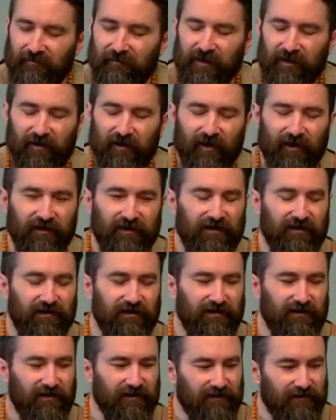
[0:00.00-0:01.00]
but not in
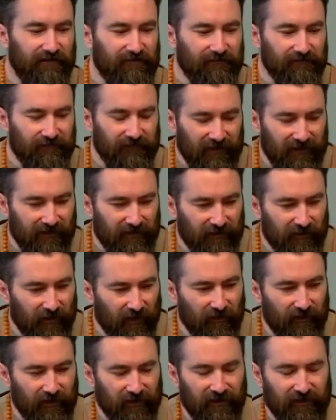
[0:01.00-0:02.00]
the
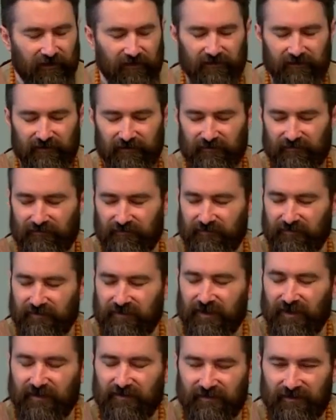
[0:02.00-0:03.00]
egoic
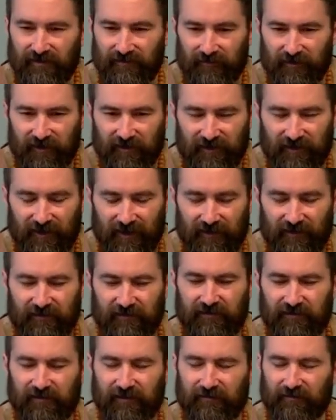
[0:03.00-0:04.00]
sense in which
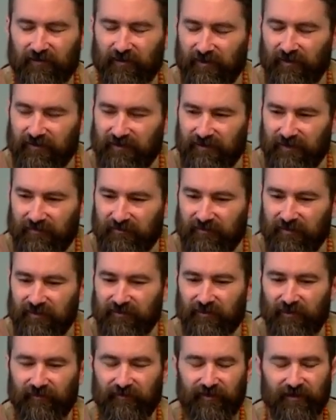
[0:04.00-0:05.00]
that concept is
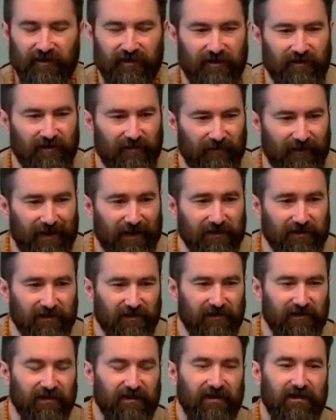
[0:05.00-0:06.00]
often
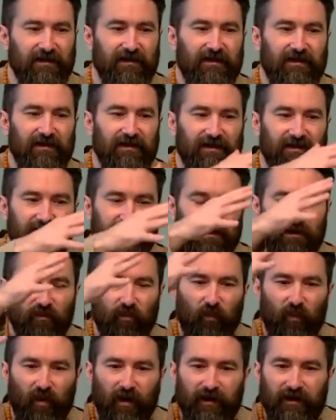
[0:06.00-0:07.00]
imagined. It's that
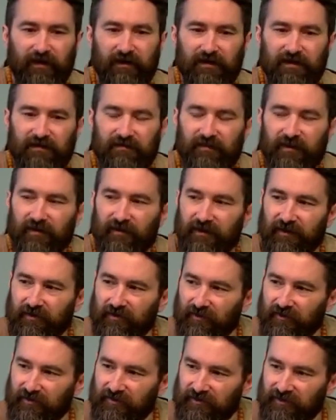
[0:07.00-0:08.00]
one spirit
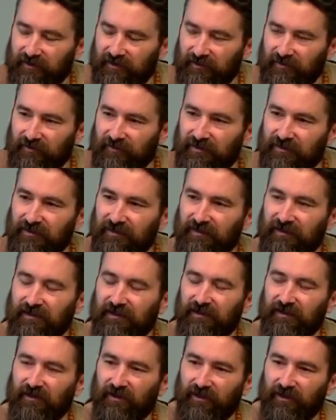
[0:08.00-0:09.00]
continuously